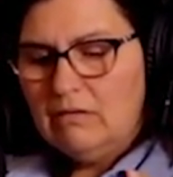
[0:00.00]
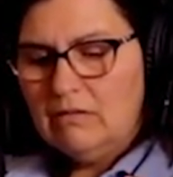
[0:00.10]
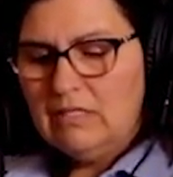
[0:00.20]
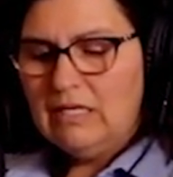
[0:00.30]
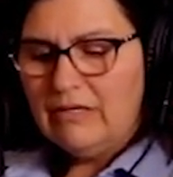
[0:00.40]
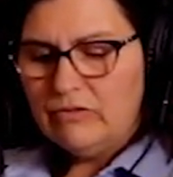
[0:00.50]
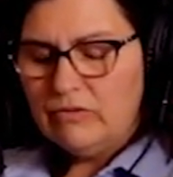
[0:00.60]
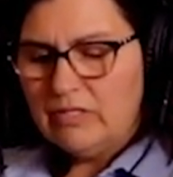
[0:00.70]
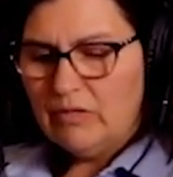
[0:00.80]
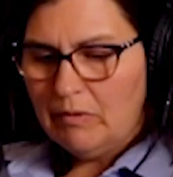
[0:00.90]
city
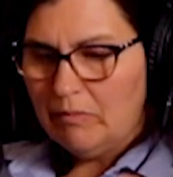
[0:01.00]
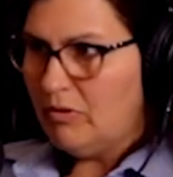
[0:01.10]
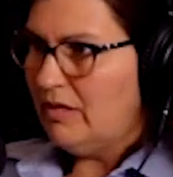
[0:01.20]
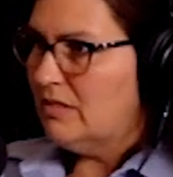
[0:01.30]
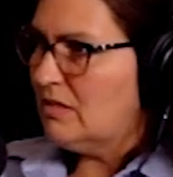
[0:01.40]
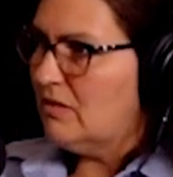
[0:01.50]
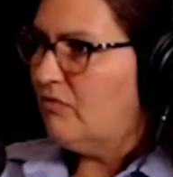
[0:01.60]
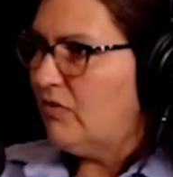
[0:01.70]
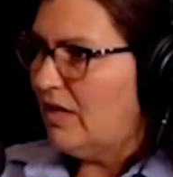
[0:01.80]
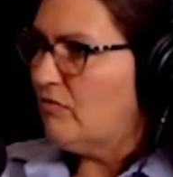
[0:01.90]
councilors that replaced the
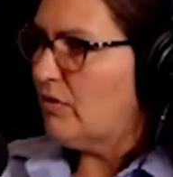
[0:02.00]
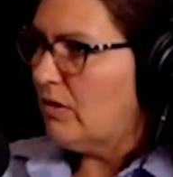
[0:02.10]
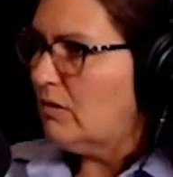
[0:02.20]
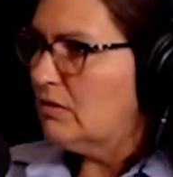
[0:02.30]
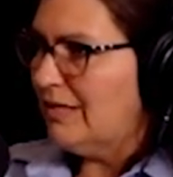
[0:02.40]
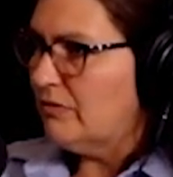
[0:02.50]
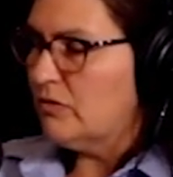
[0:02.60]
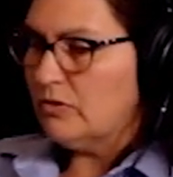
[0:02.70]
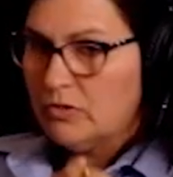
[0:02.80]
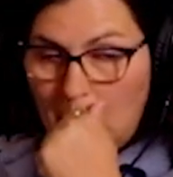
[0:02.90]
5 recalled counselors.